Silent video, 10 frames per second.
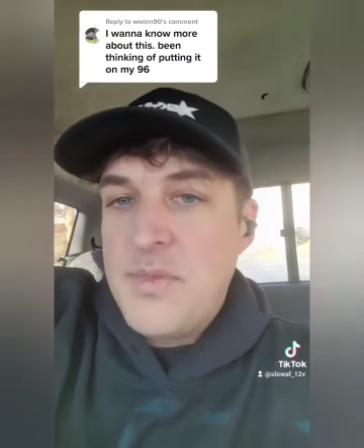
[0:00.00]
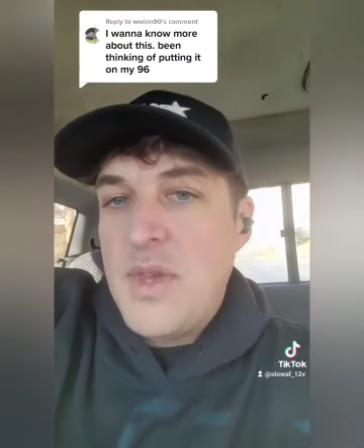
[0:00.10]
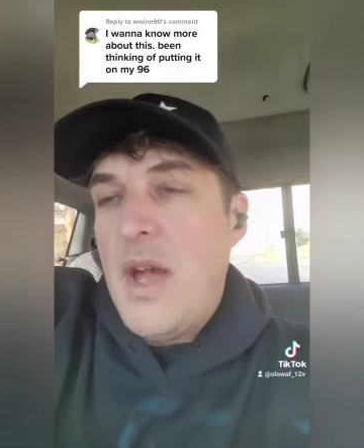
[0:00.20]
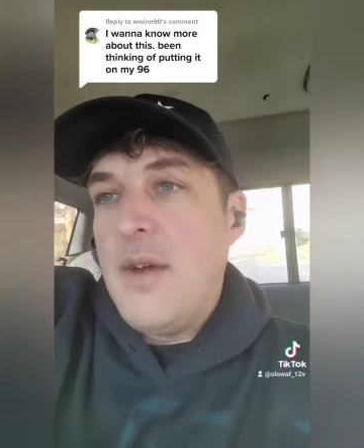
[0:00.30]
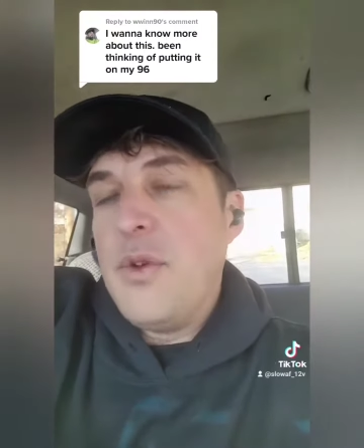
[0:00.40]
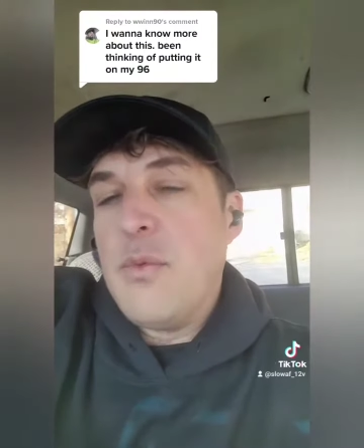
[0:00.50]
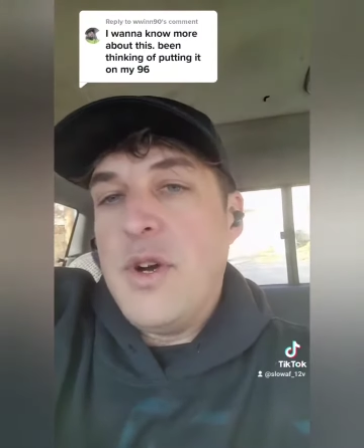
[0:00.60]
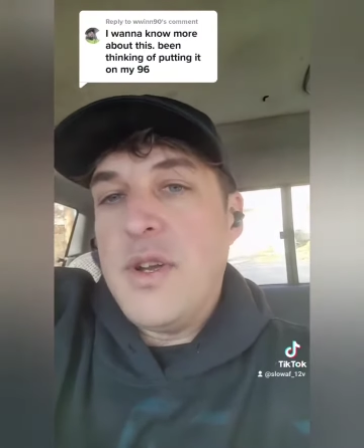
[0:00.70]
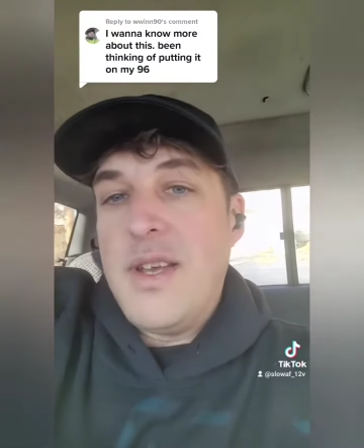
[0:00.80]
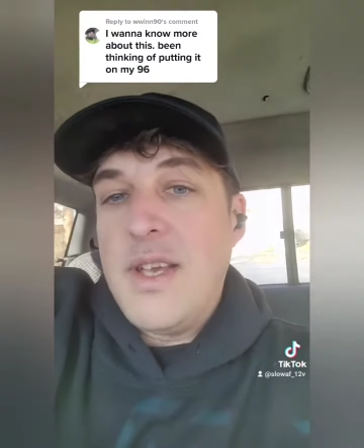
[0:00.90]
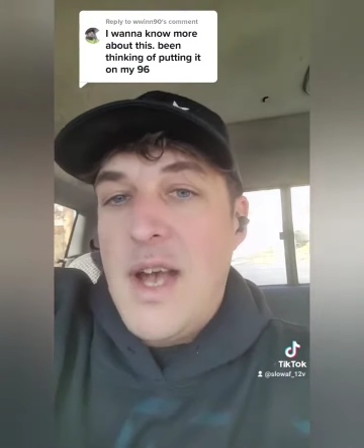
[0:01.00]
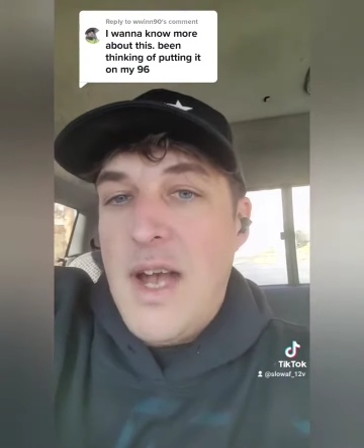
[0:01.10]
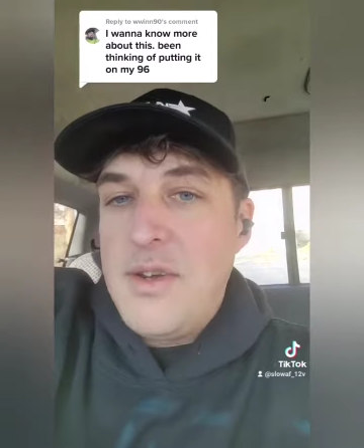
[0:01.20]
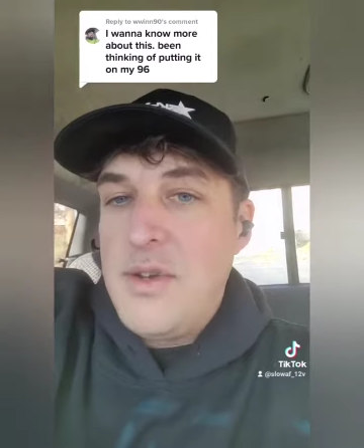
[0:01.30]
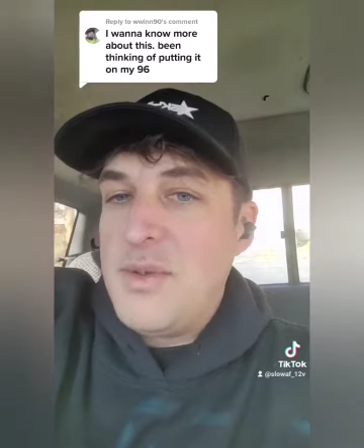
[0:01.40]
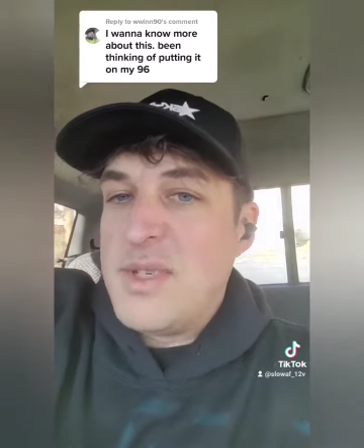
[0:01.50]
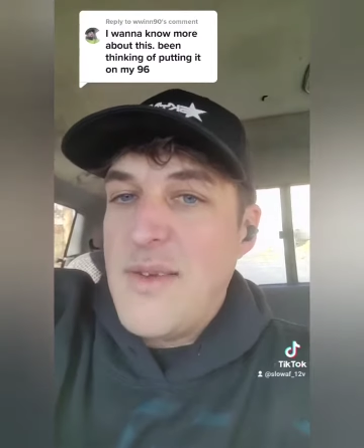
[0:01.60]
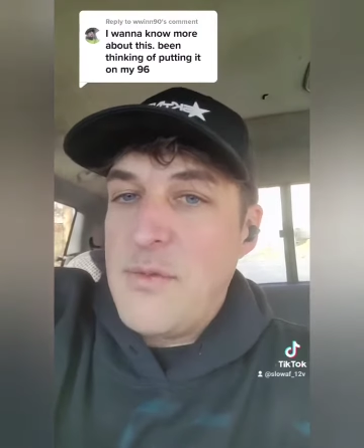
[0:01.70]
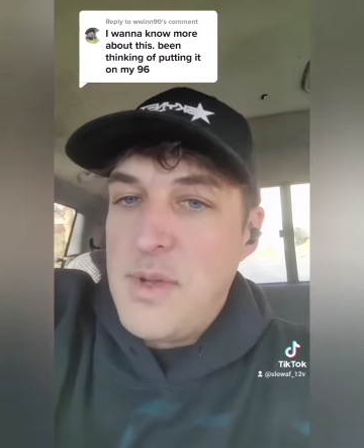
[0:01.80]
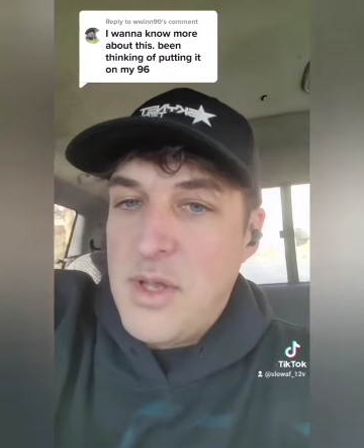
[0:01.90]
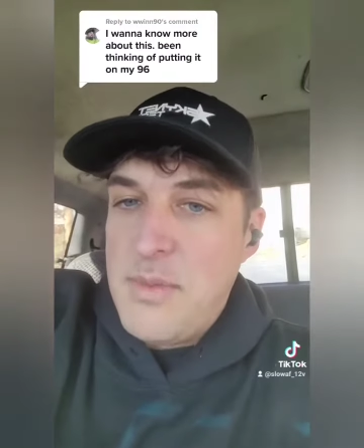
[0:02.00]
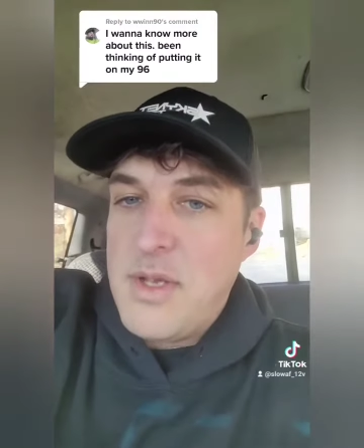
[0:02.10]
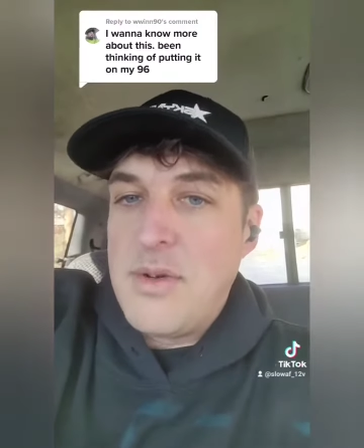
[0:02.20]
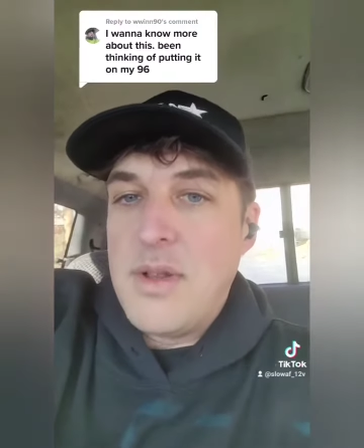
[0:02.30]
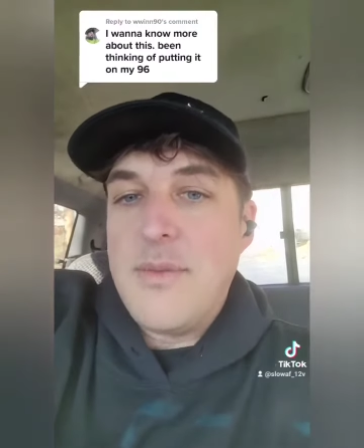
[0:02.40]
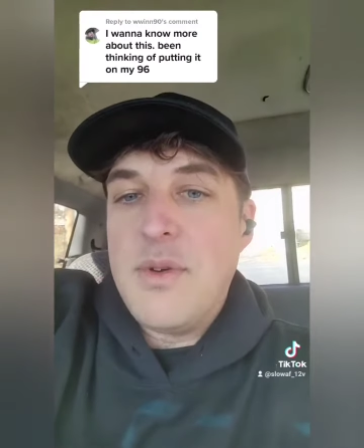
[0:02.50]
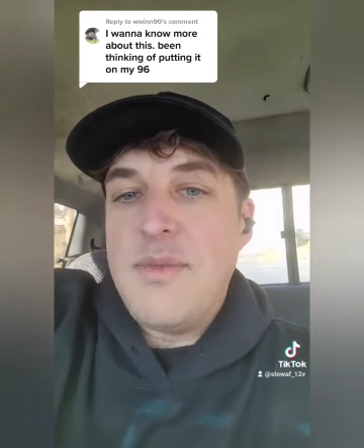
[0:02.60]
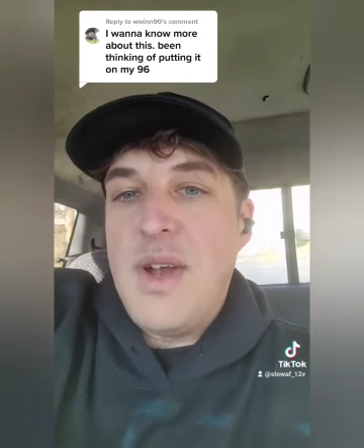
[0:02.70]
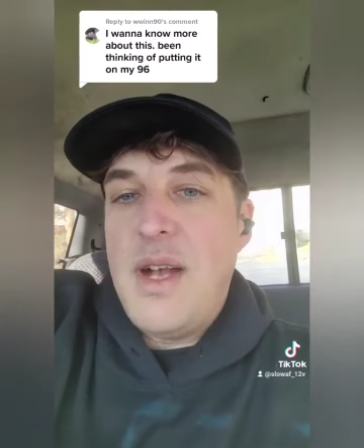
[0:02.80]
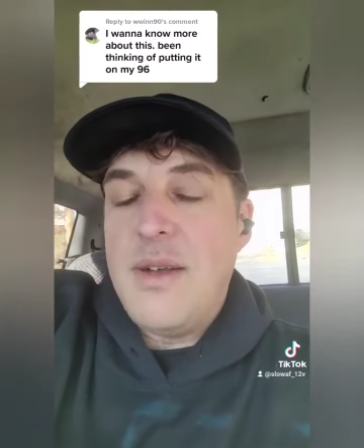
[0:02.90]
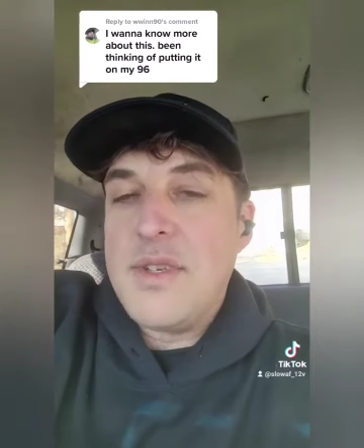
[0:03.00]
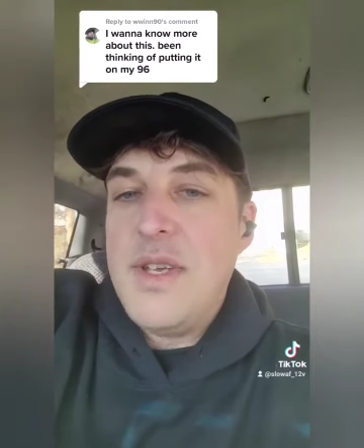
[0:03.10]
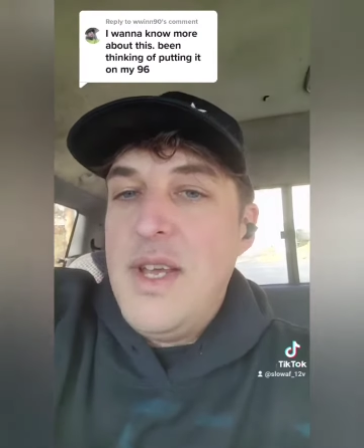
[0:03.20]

Now, if you run like I do, seven millimeter delivery valves,